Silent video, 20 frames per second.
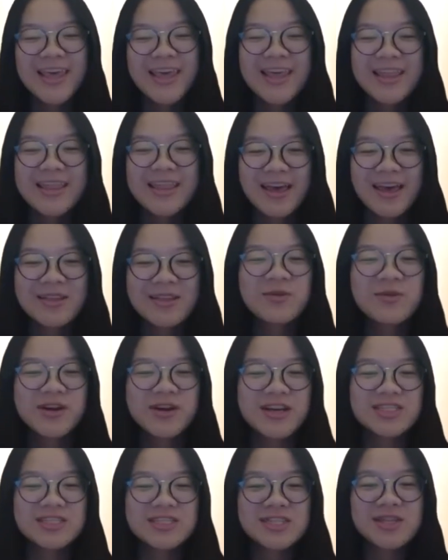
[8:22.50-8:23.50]
That
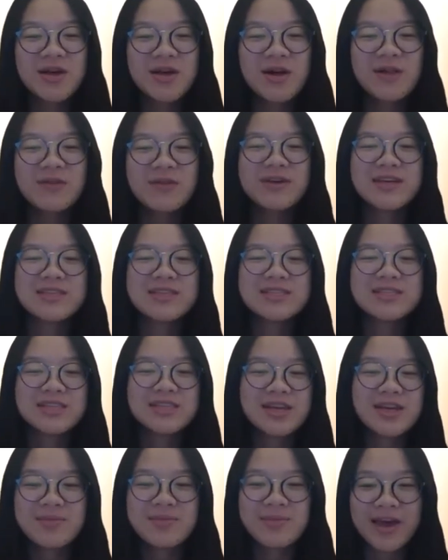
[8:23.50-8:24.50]
question always
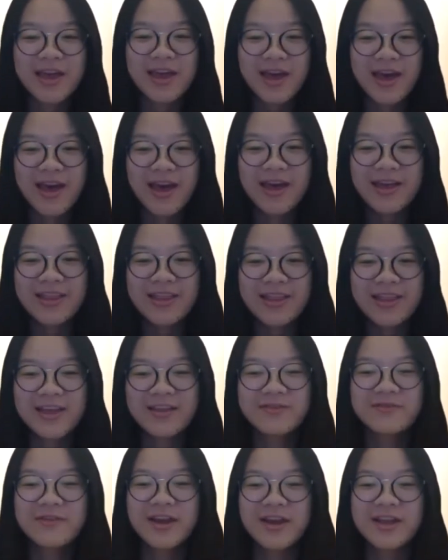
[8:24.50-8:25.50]
stuck in my head,
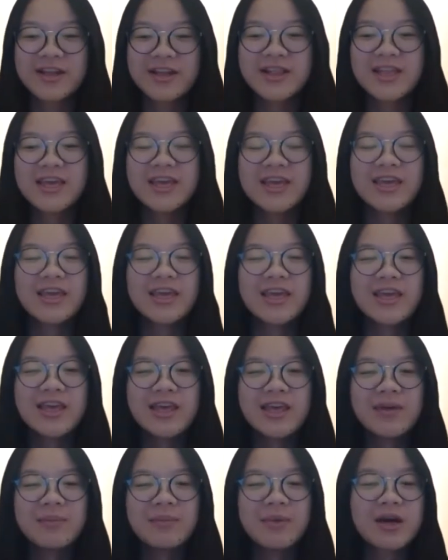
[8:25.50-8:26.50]
and finally,
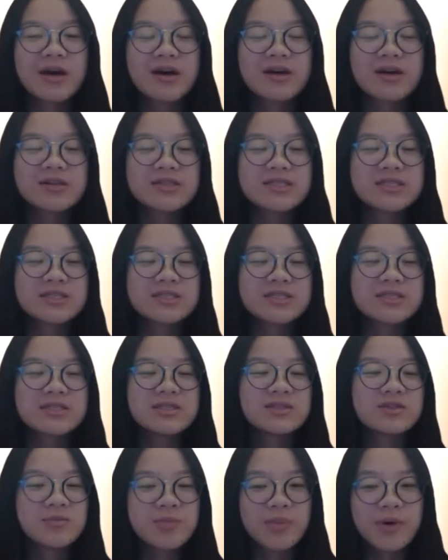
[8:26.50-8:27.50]
because the
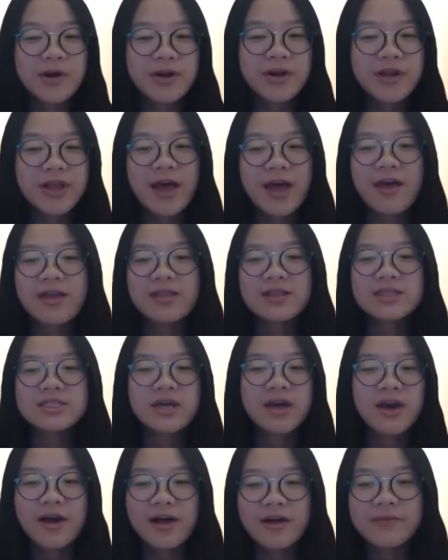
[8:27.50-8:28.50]
support and the
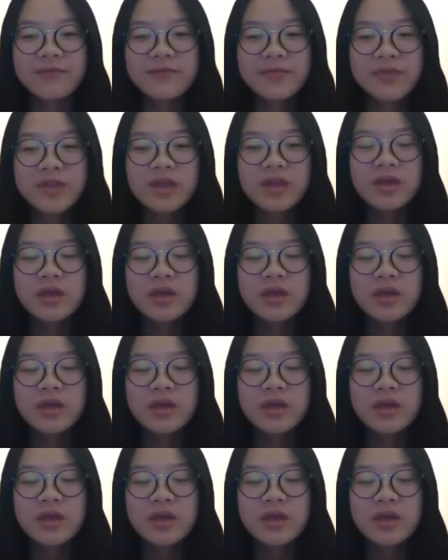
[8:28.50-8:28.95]
help